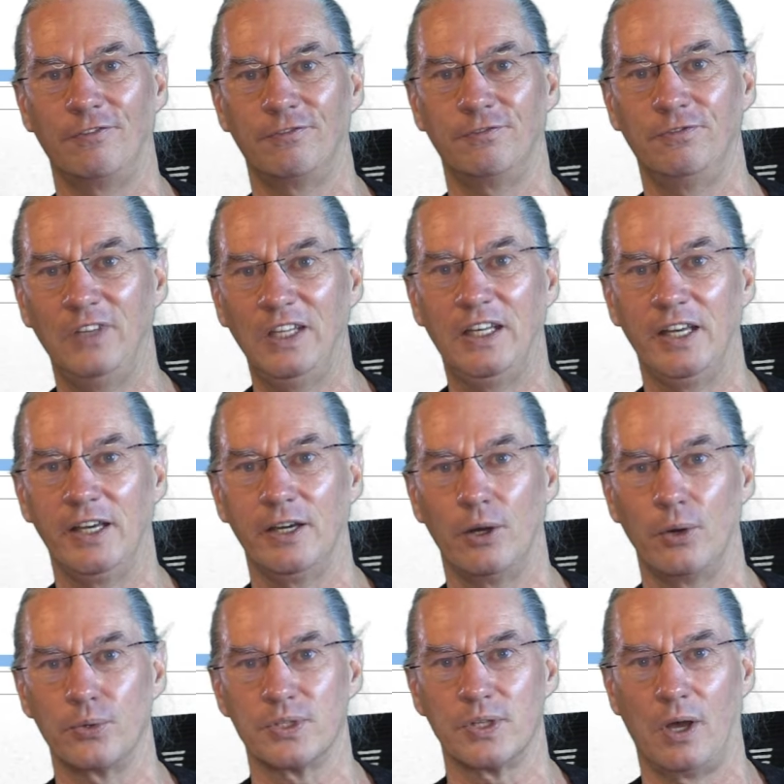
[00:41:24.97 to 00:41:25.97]

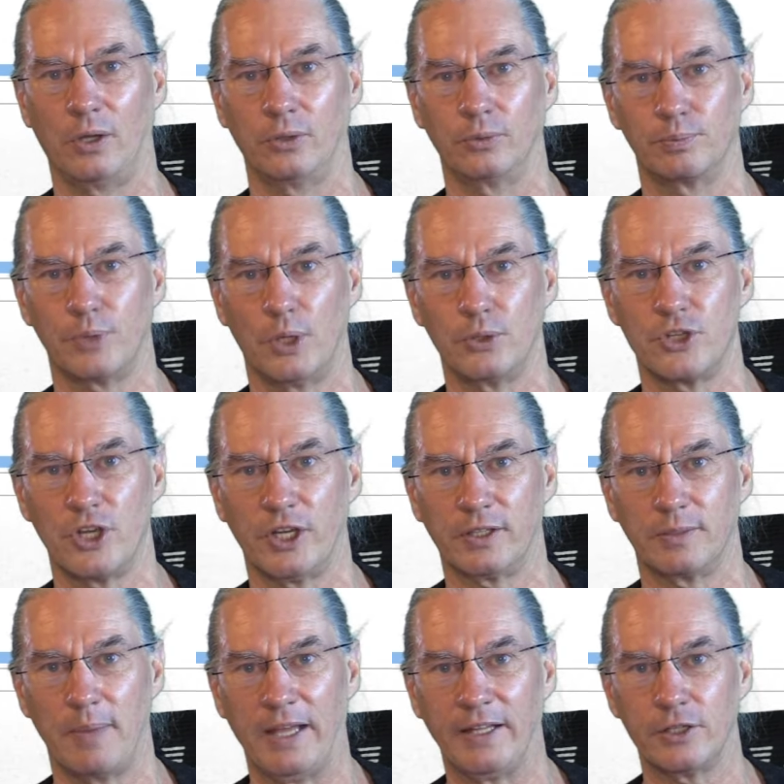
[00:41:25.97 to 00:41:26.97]
videos on project
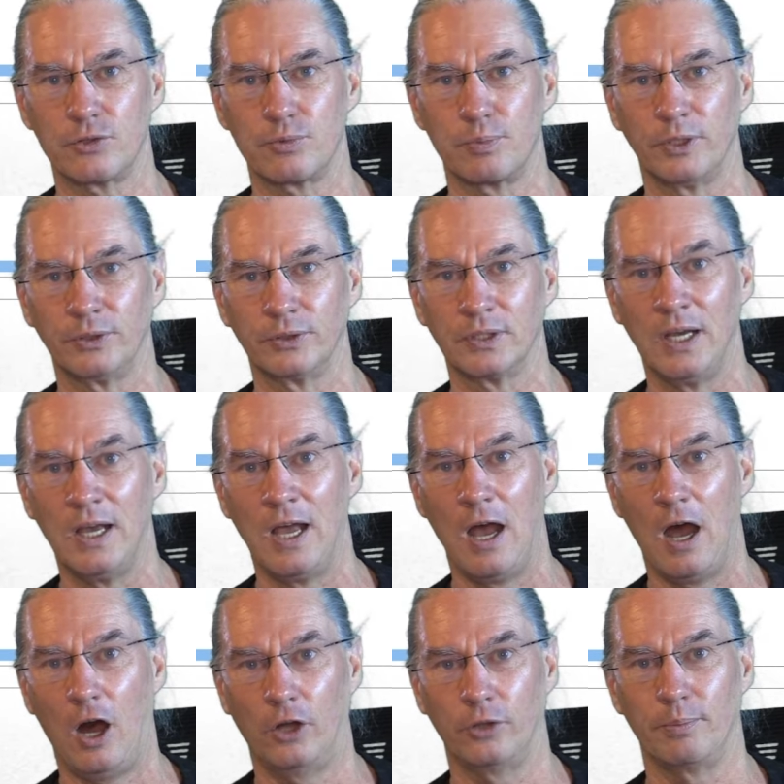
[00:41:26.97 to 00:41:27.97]
management,
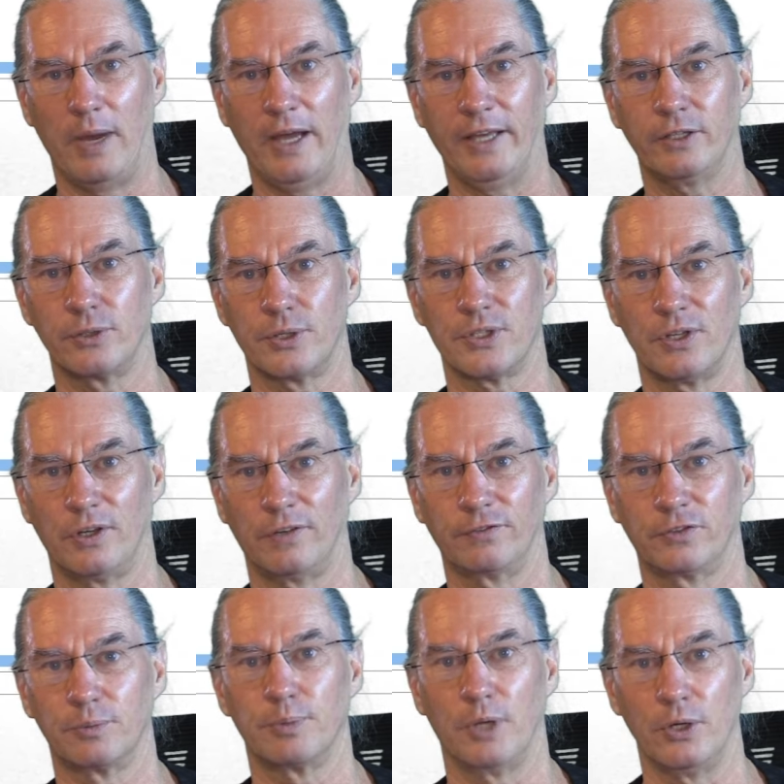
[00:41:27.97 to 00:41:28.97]
on Microsoft
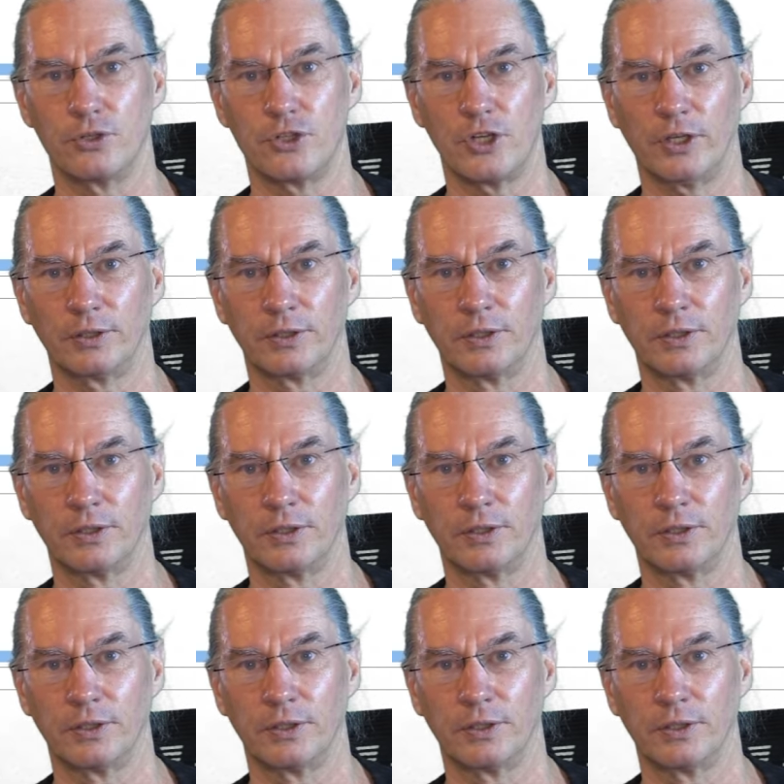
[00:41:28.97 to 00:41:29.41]
project.